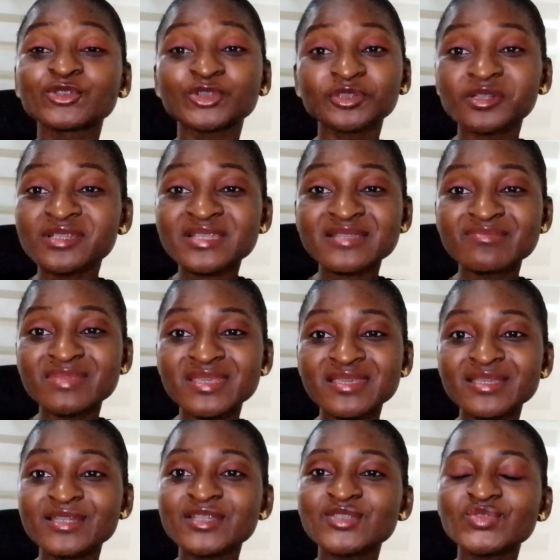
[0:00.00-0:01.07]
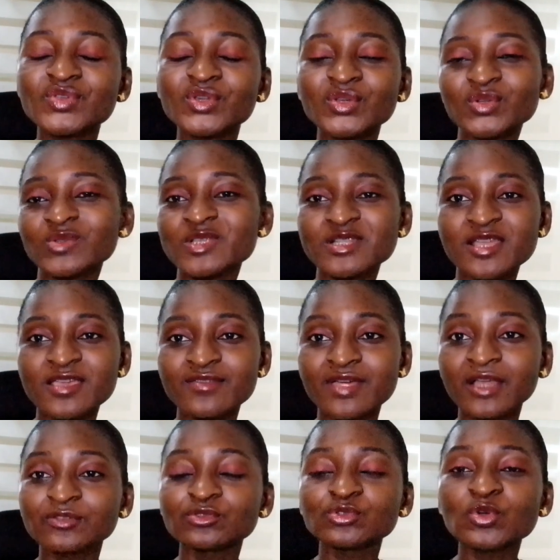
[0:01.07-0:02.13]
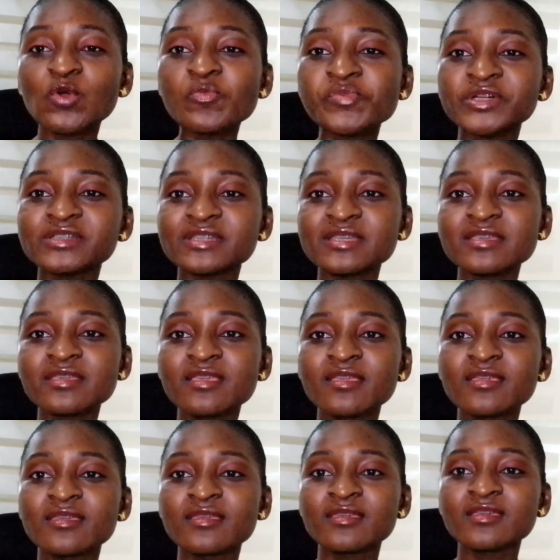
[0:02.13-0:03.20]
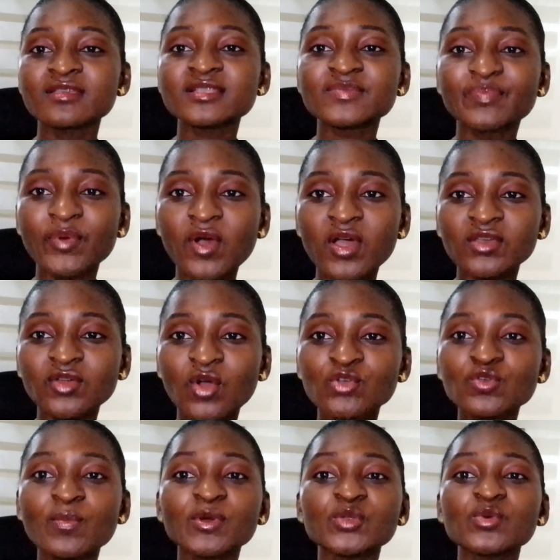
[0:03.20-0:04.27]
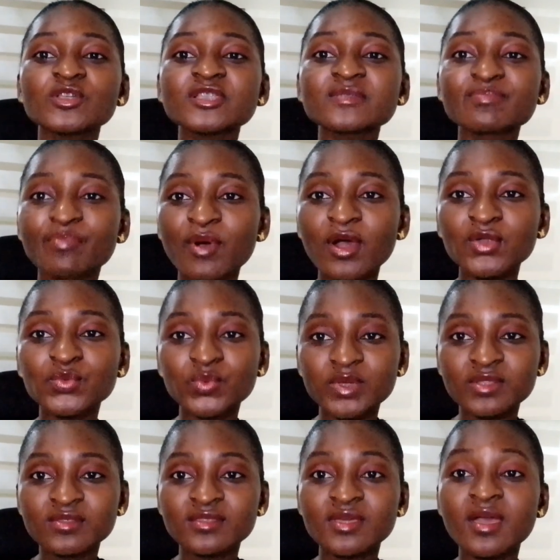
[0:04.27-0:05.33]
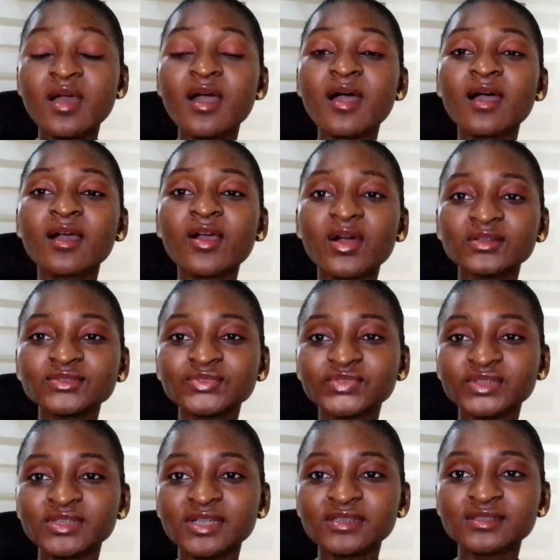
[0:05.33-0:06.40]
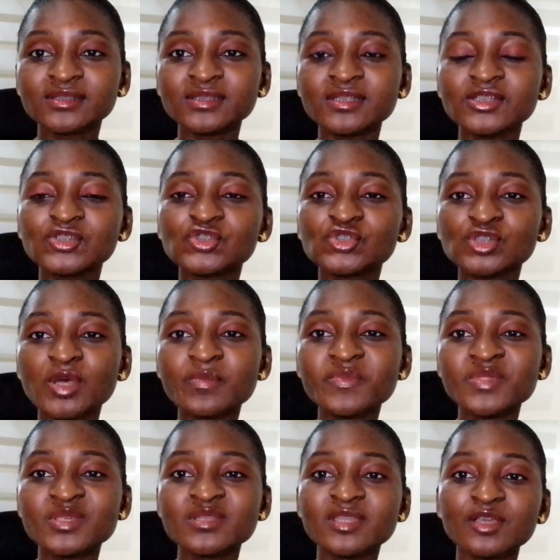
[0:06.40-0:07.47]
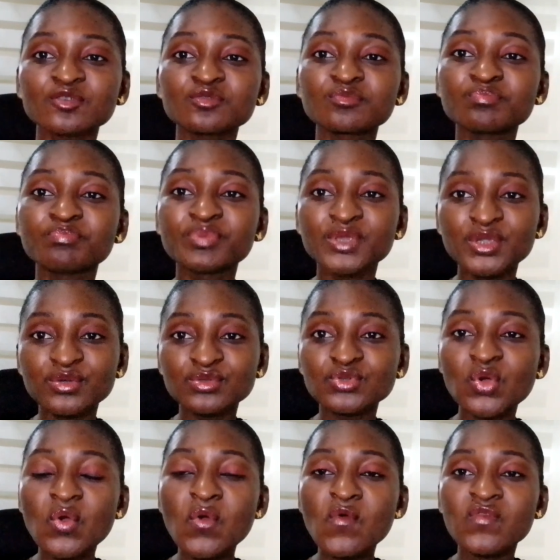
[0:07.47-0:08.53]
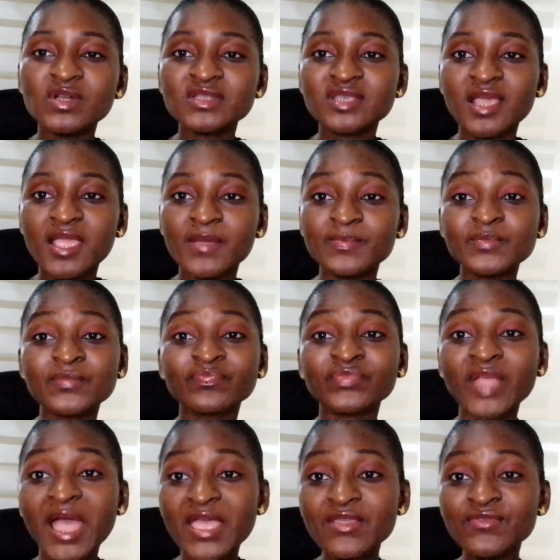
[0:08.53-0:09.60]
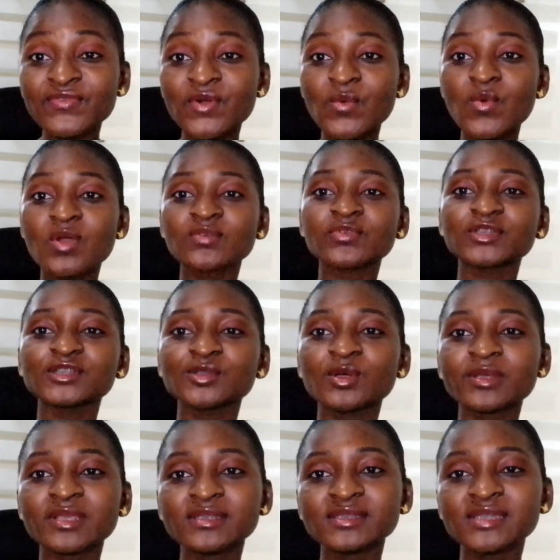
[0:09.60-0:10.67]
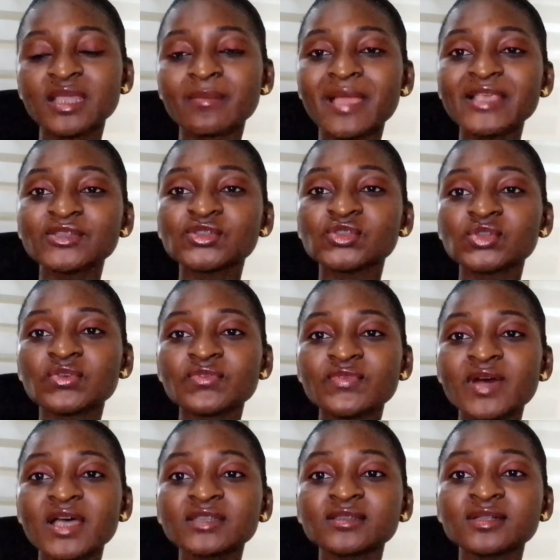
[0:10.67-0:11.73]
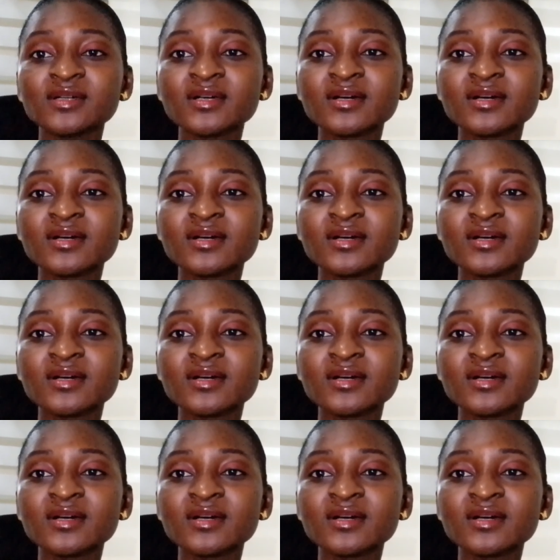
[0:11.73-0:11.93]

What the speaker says: Trust me, it is not always like that. Nobody is born, or nobody was born with confidence. It is something that you build over time. I, for one, for the longest time, I suffered